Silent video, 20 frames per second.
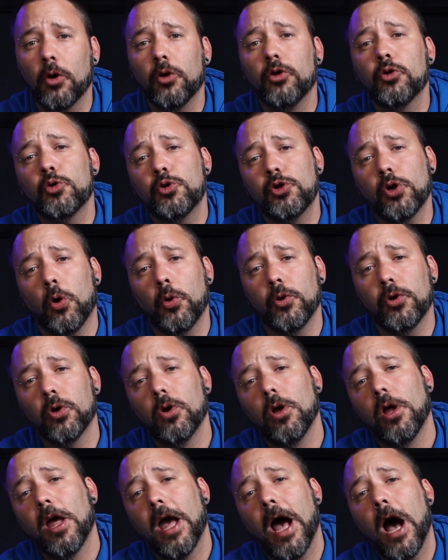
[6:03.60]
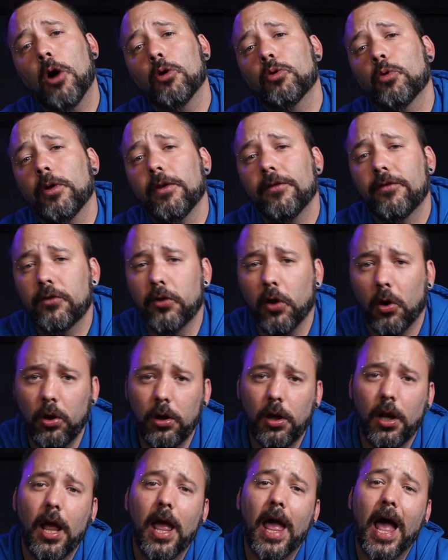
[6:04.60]
going to show you how to install
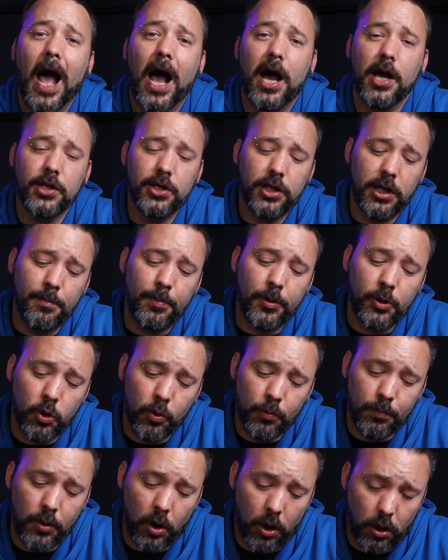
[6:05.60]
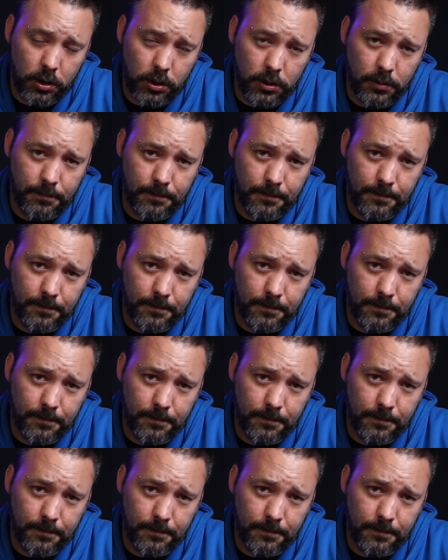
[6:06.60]
a GPU block.